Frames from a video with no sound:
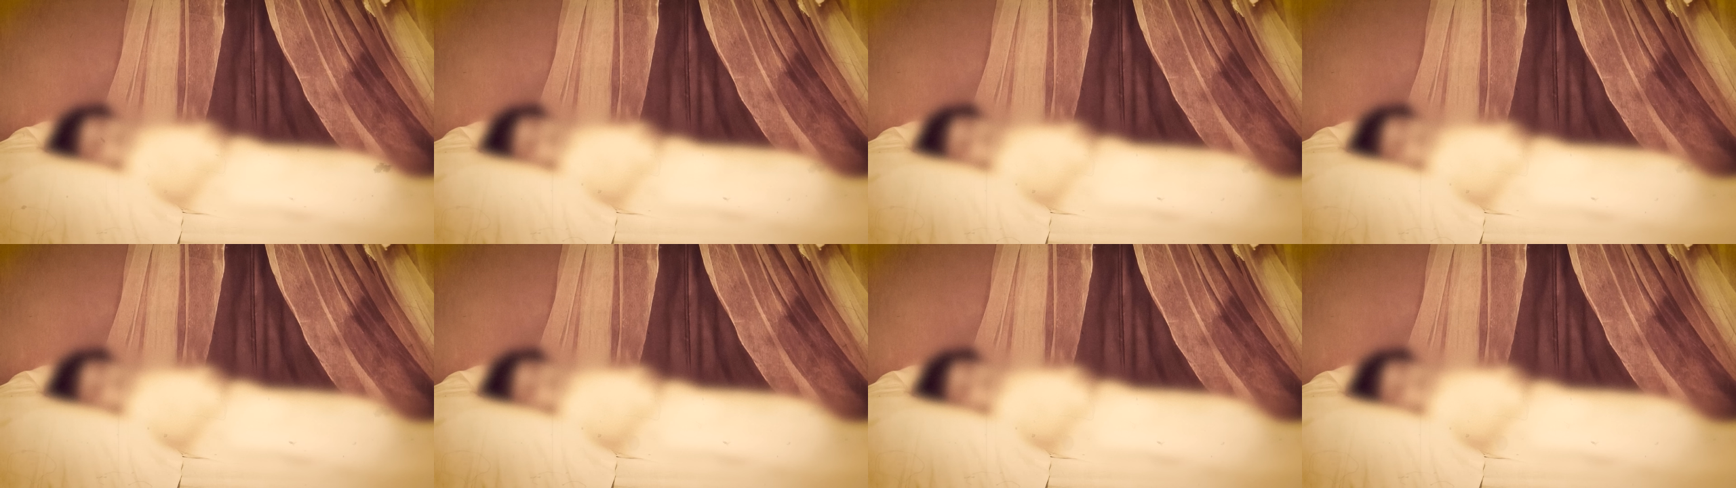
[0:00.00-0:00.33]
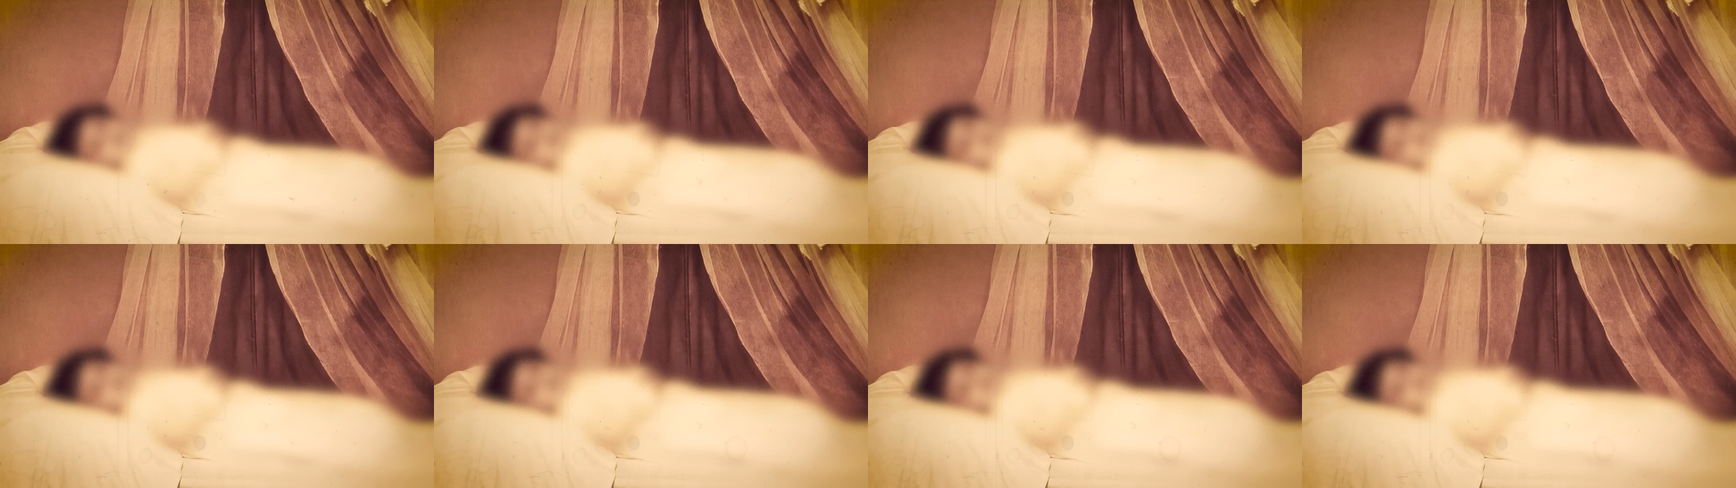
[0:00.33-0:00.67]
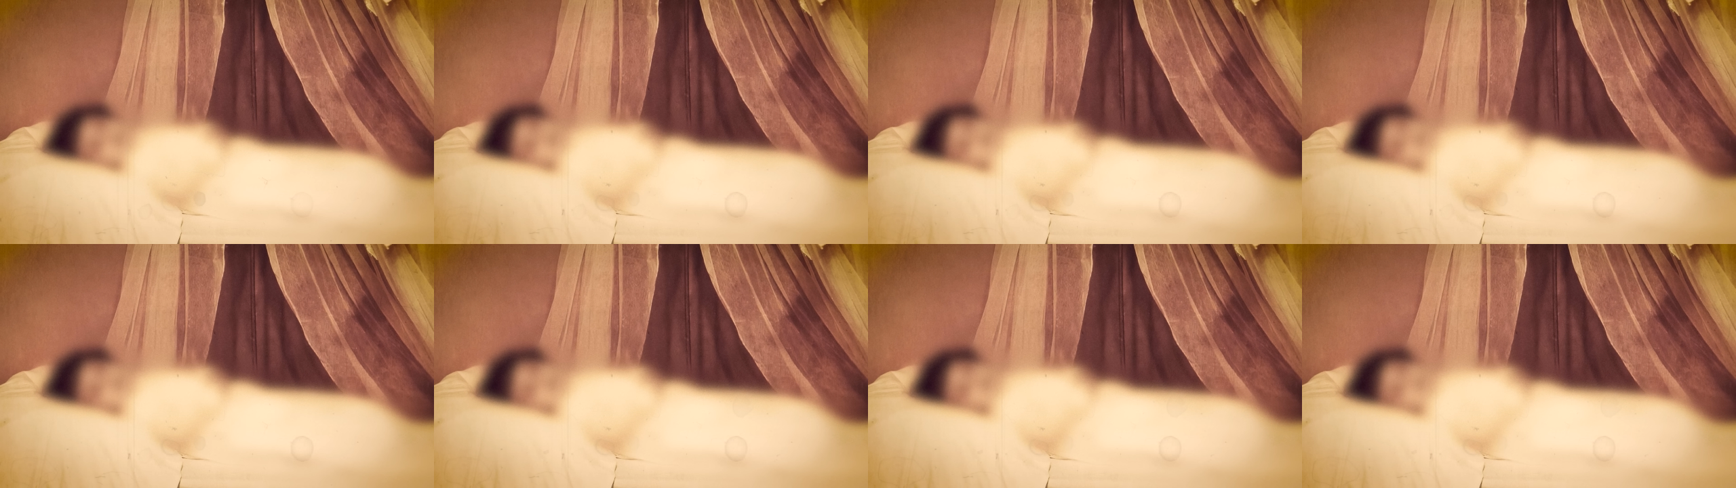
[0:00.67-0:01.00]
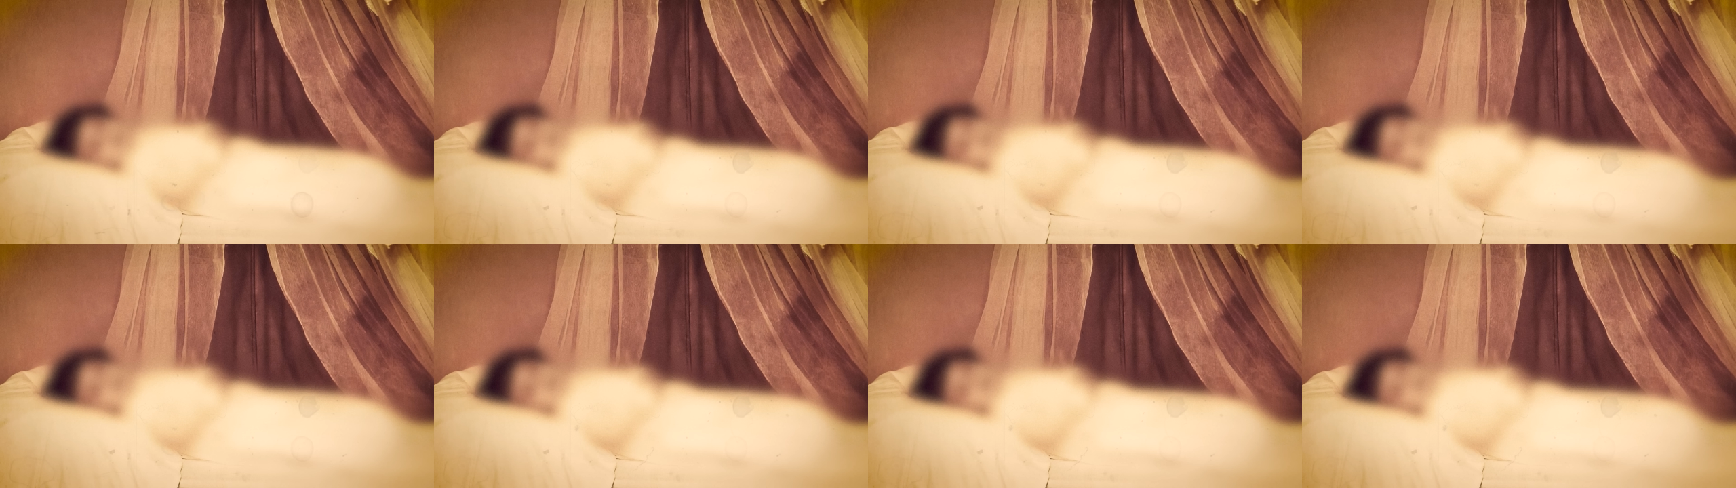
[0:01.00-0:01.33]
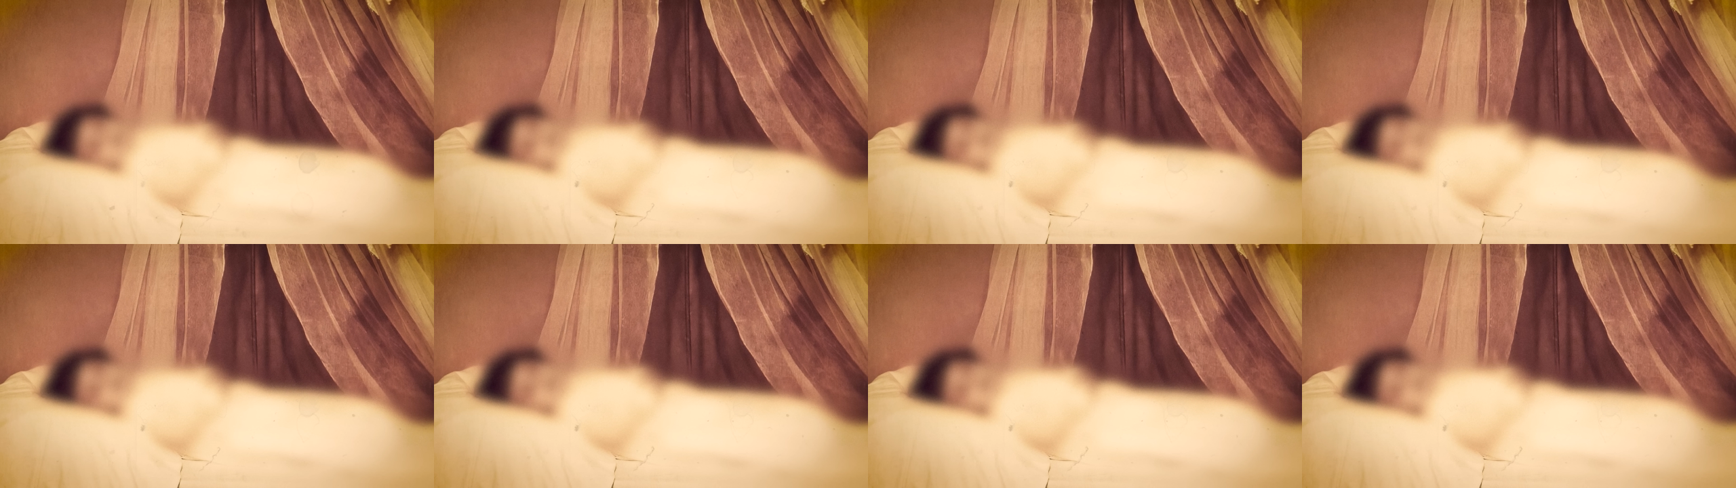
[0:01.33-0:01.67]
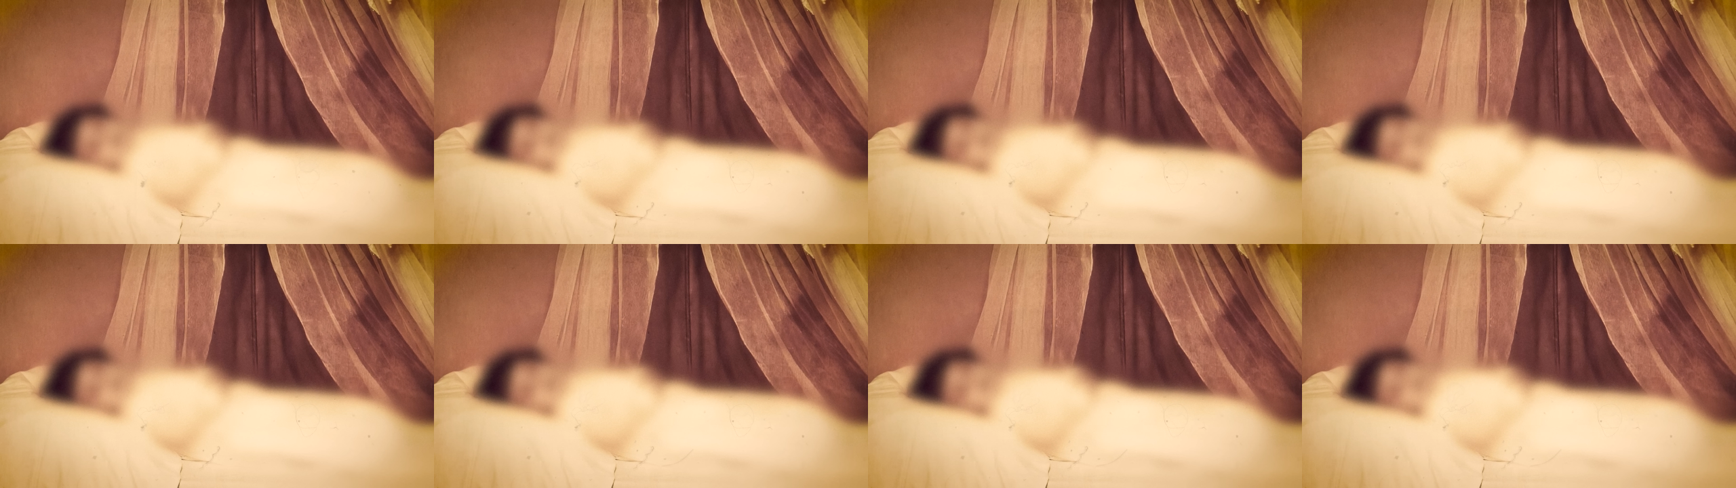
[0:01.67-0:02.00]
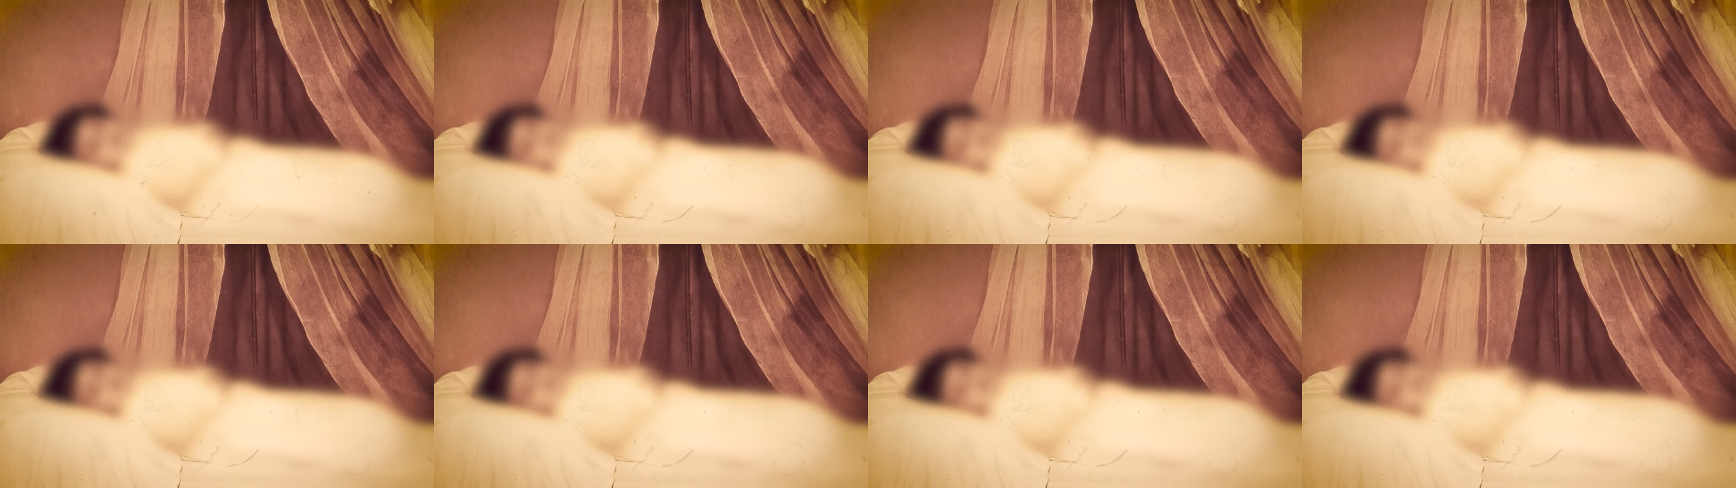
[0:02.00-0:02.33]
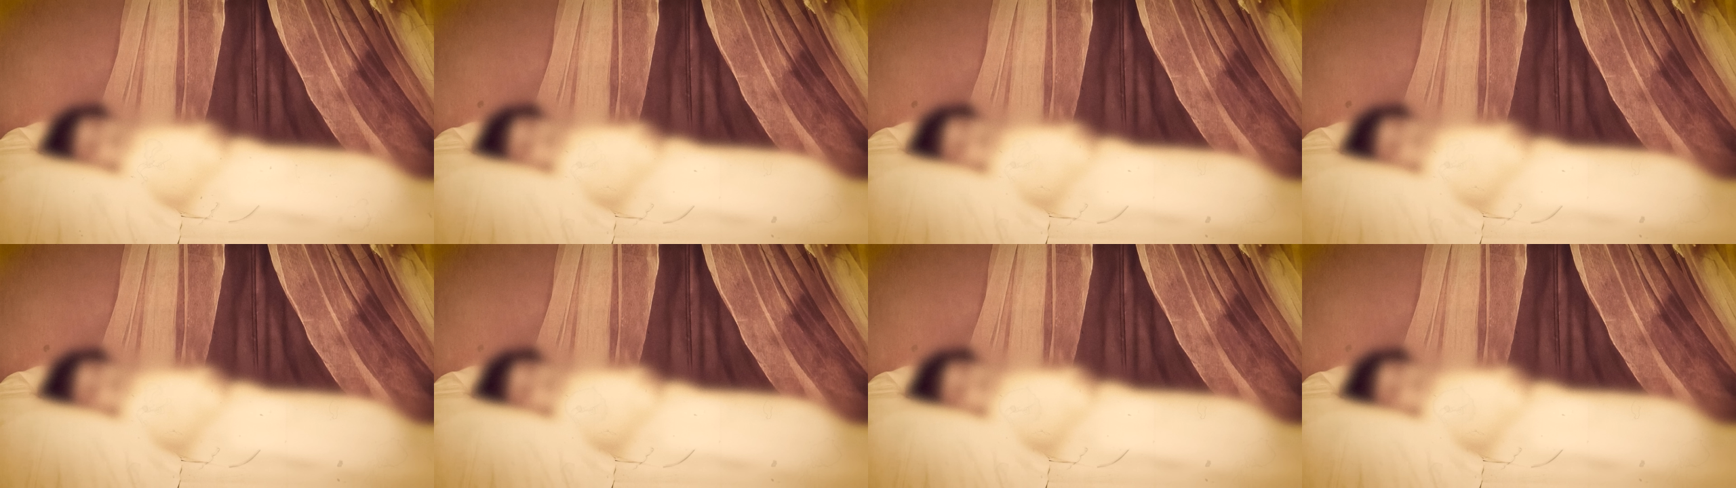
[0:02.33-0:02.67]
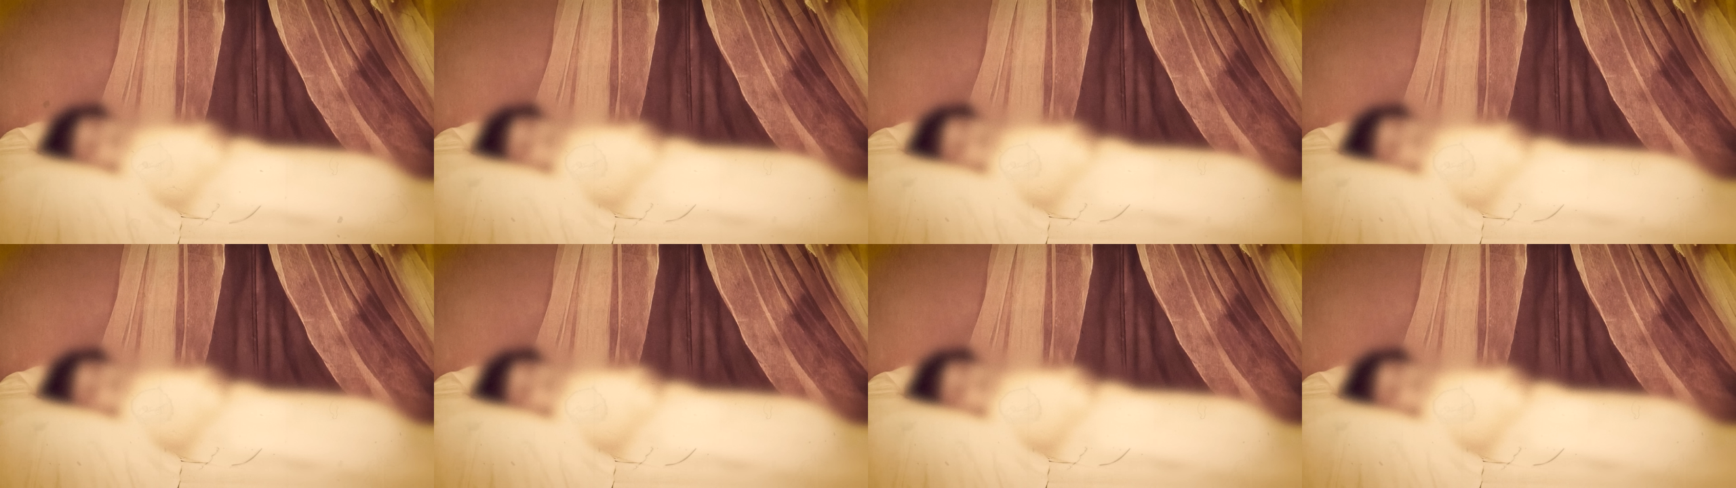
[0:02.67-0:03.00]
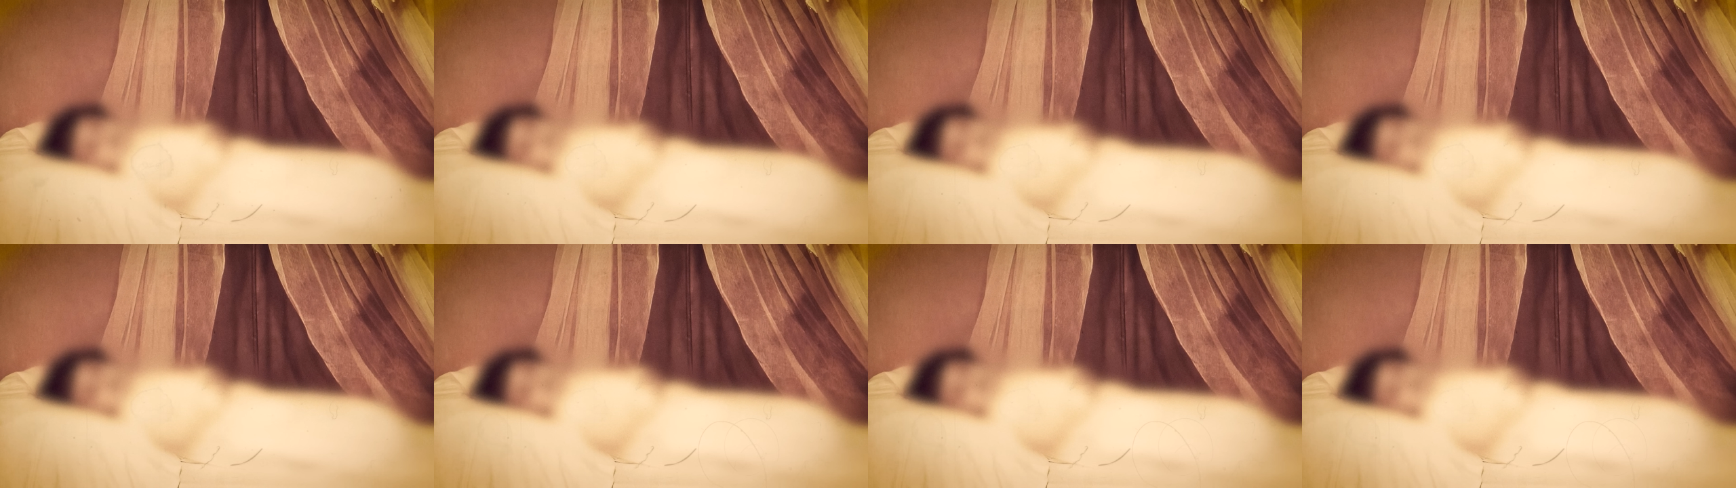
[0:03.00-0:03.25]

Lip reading: Nobody's mouth can be seen.